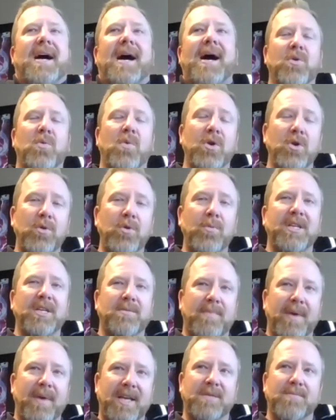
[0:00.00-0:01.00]
But the one who
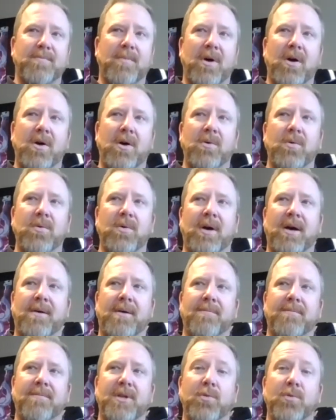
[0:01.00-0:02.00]
plays
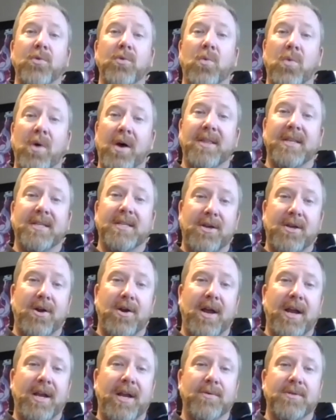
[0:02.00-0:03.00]
baseball did real well this
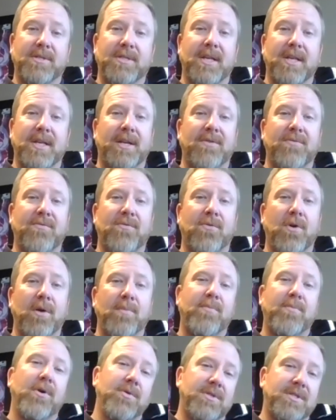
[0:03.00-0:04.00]
year, and he was selected for
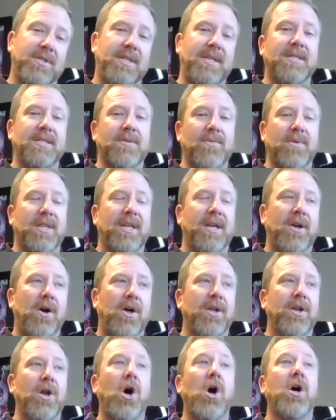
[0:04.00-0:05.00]
a postseason, what they
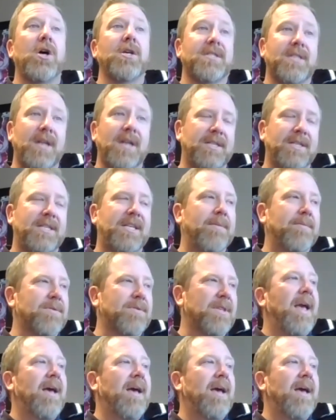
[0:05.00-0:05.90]
call an all-star team.